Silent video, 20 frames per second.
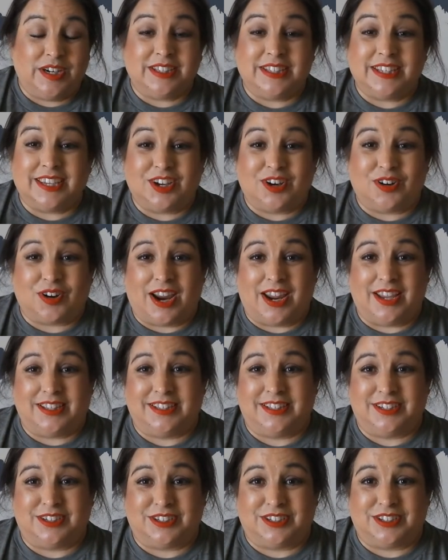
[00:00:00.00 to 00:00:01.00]
really
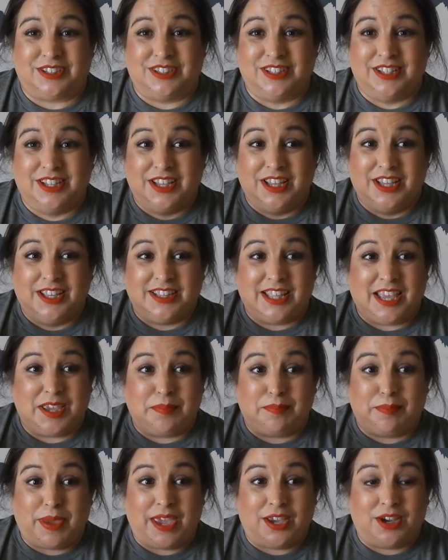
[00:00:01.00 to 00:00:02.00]
great little
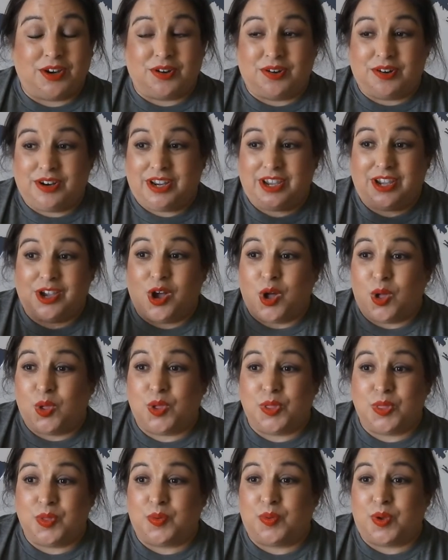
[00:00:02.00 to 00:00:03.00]
like bakery,
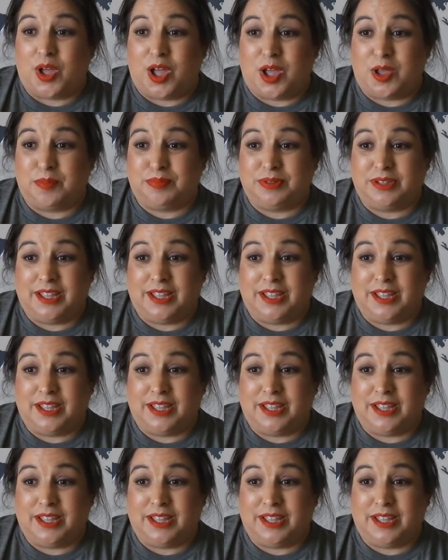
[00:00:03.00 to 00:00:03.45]
hole in the wall,